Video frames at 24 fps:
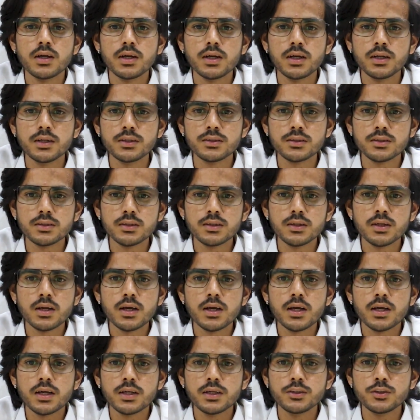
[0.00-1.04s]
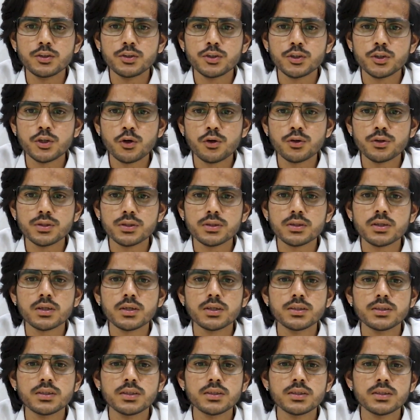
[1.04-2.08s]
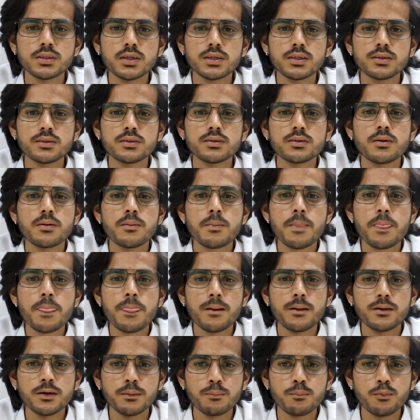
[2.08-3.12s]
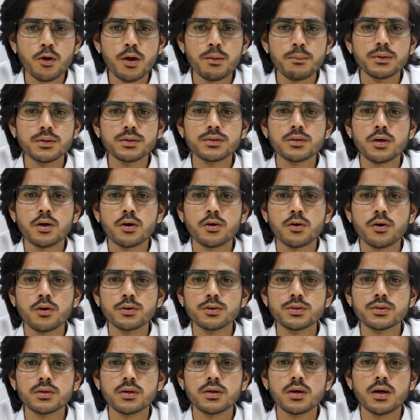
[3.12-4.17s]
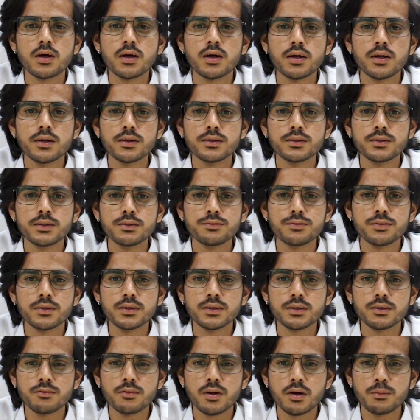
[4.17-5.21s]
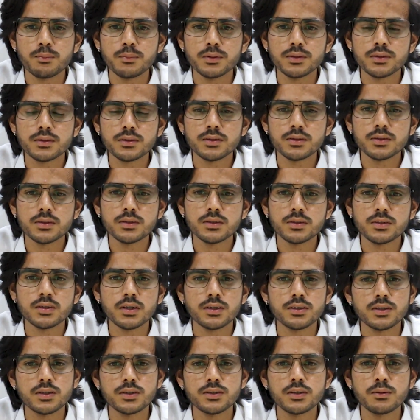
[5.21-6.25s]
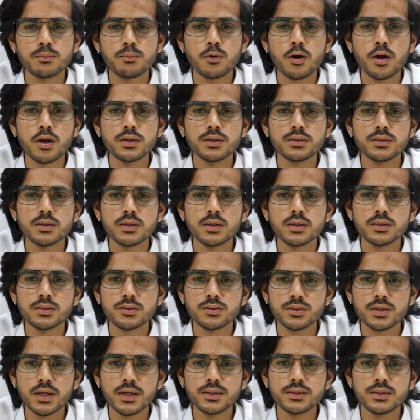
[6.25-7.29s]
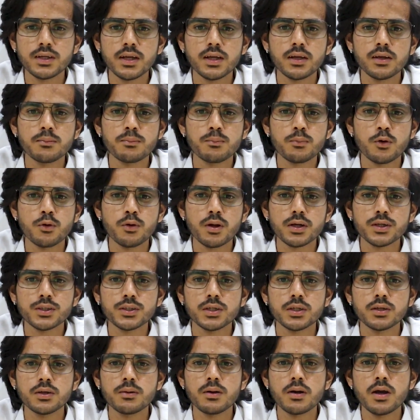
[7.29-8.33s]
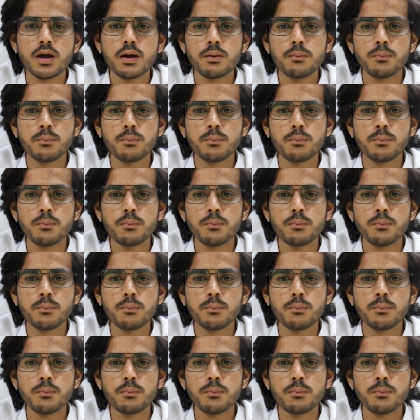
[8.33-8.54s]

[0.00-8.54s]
It ensures consistent deployments across different environments, such as deployment, staging, production.